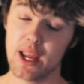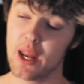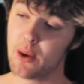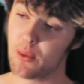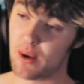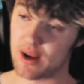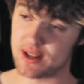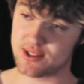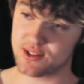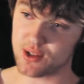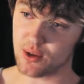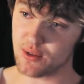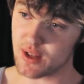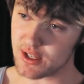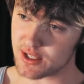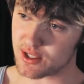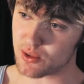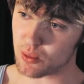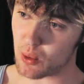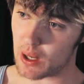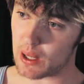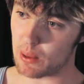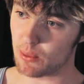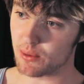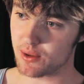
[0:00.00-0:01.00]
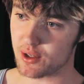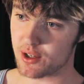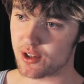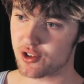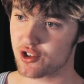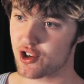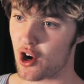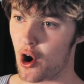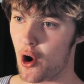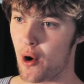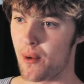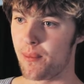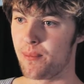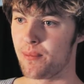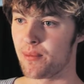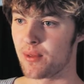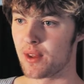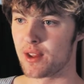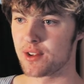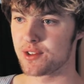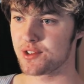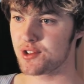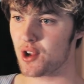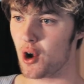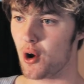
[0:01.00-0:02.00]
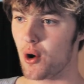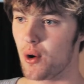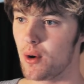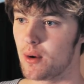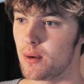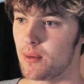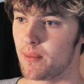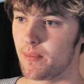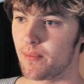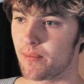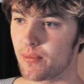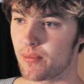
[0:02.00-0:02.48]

Anyway, so this is what I wanted to show. So